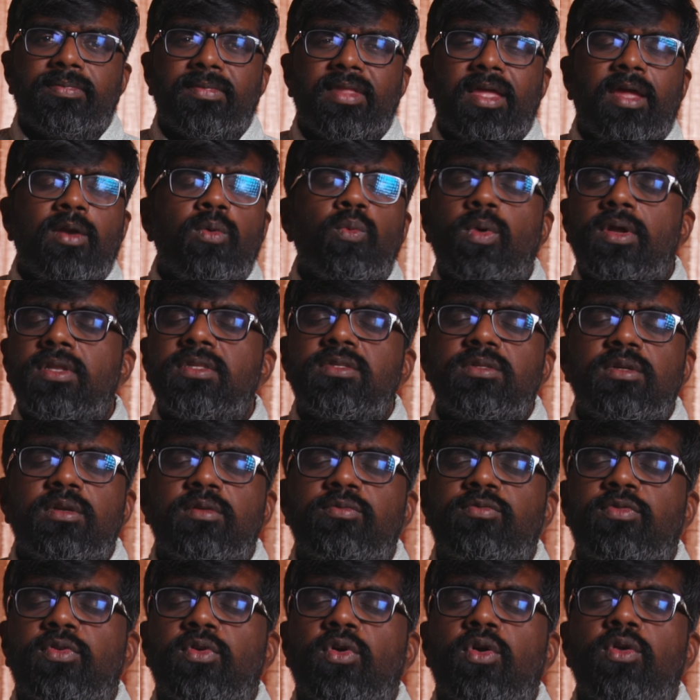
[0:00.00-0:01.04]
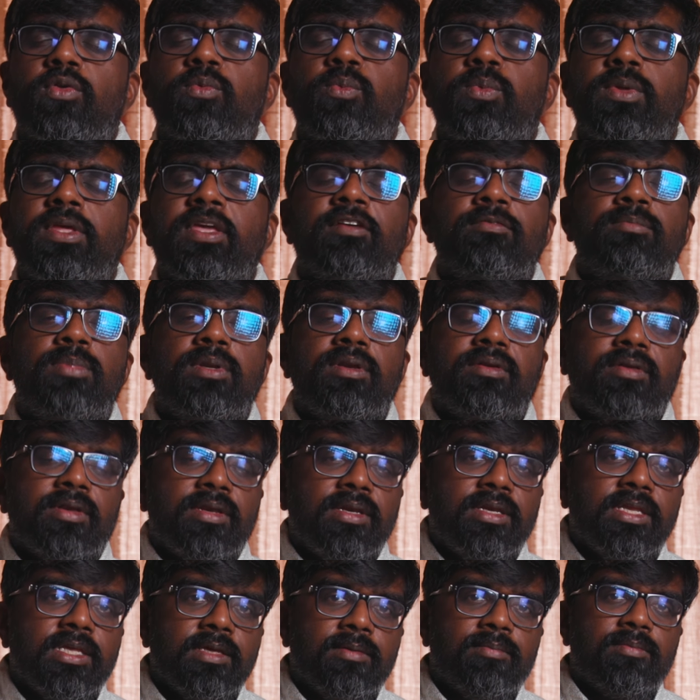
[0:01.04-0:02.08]
And once and for all, we have been
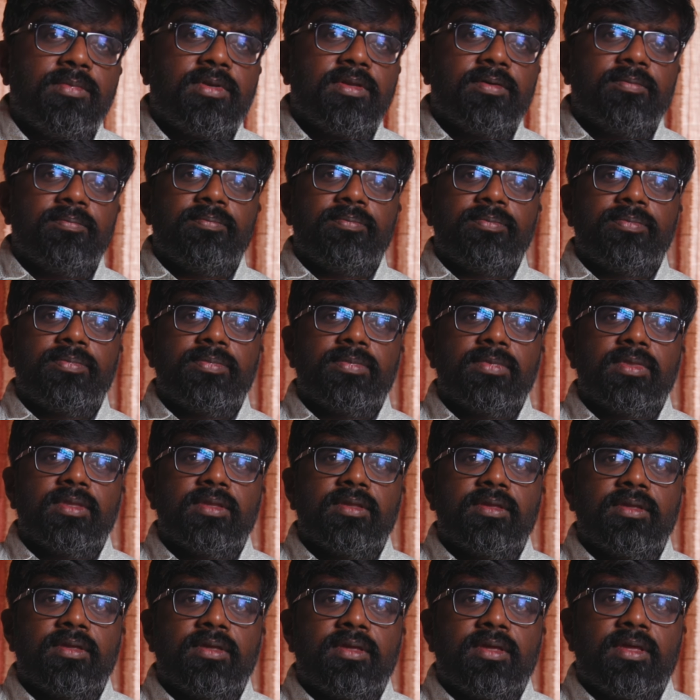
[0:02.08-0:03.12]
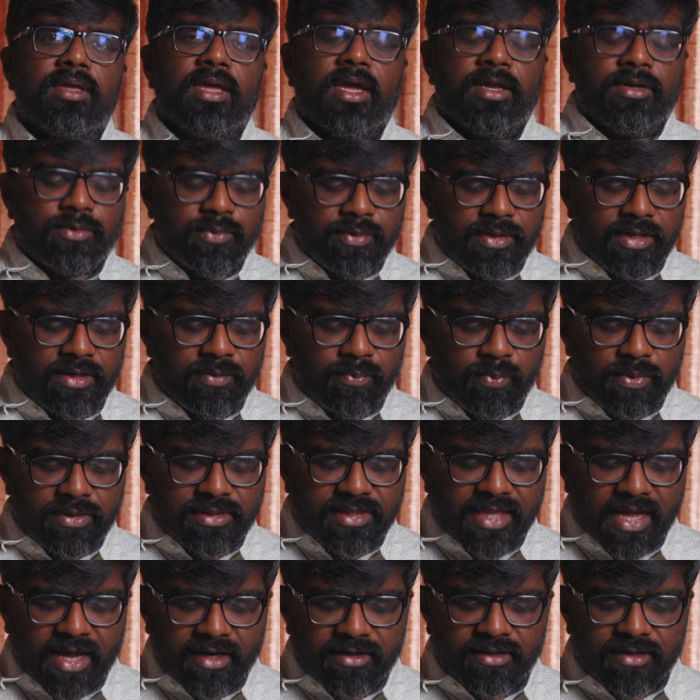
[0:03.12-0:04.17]
redeemed. And today, with
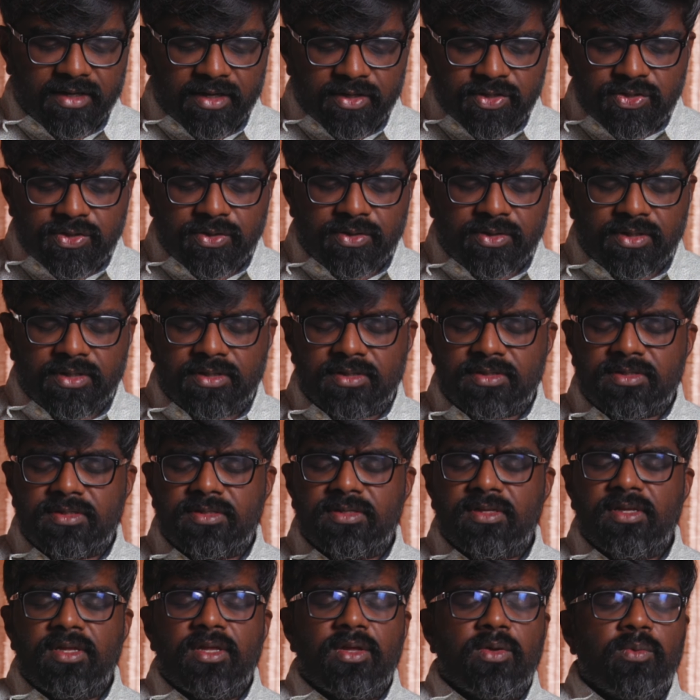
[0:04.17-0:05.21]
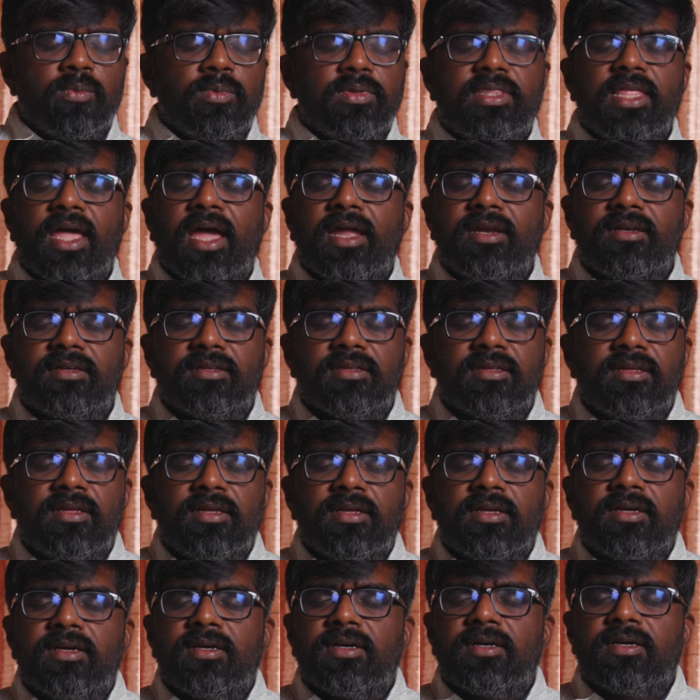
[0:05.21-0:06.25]
that assurance, with that,
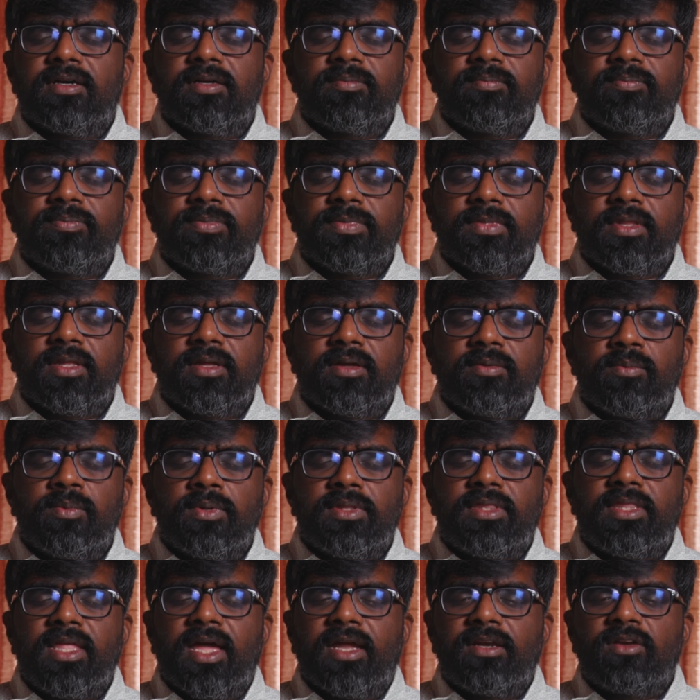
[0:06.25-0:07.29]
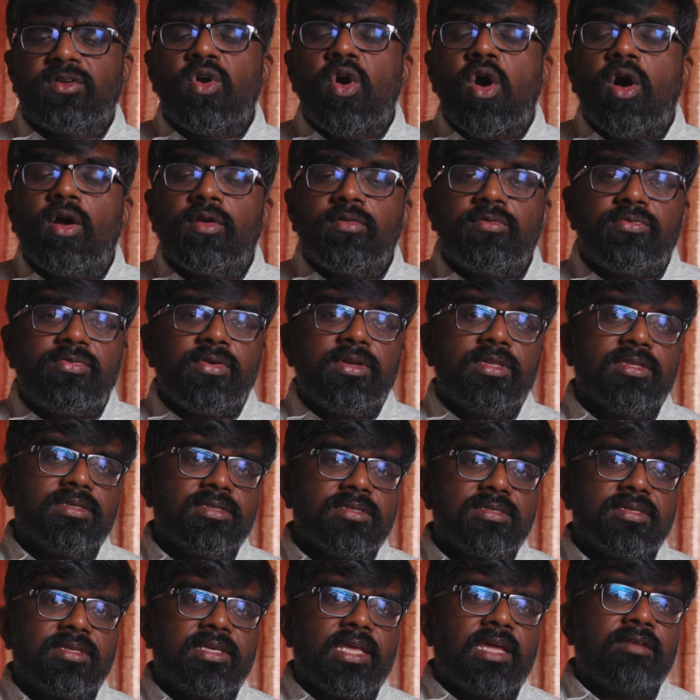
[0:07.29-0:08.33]
uh, with that
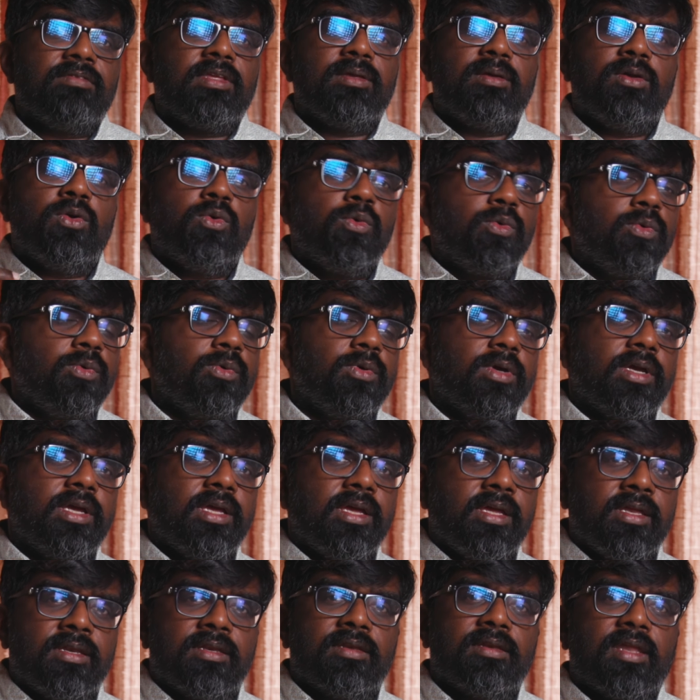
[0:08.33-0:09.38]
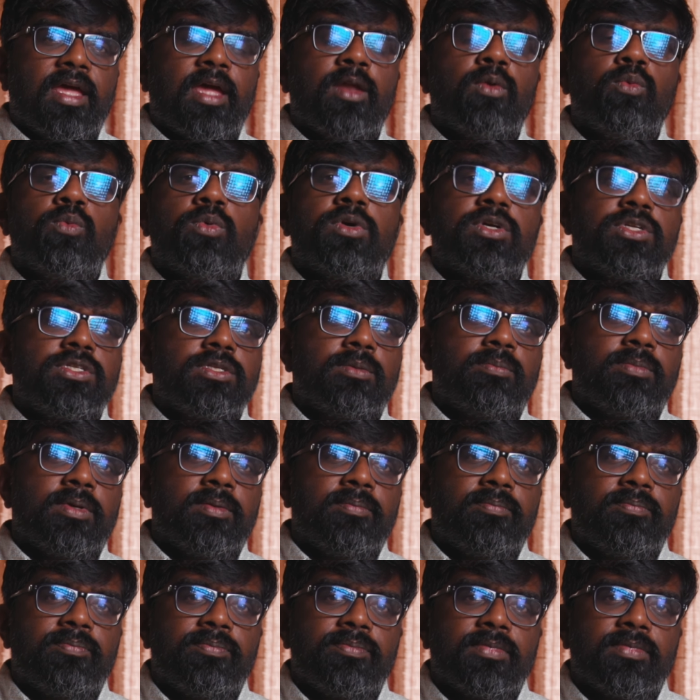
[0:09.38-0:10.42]
confidence, can we go in and worship him?